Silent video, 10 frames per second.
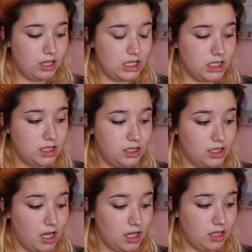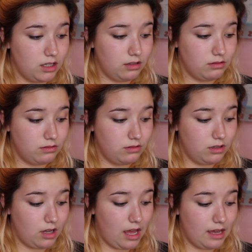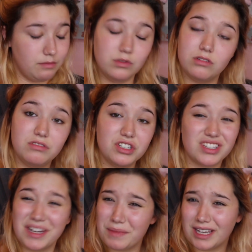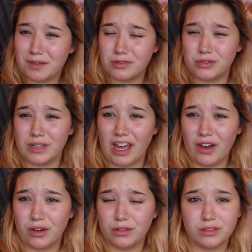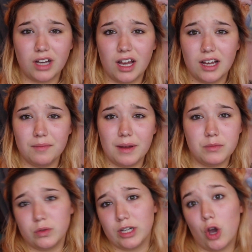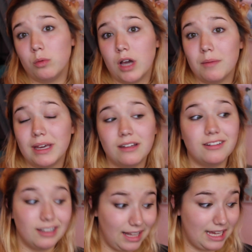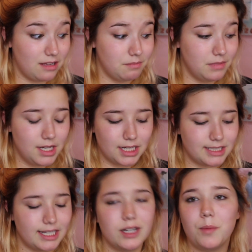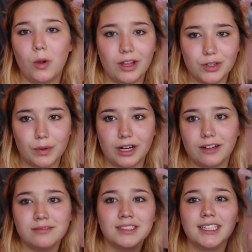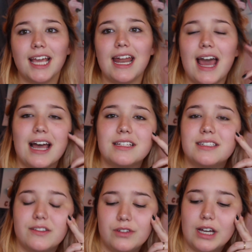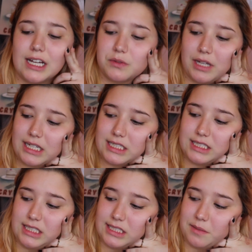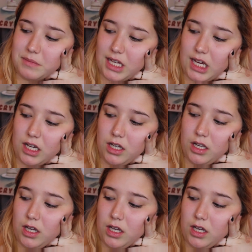is I'm just gonna make it up as we go. I'm doing a homecoming glam because I did a poll on Twitter and asked if you guys would like to see something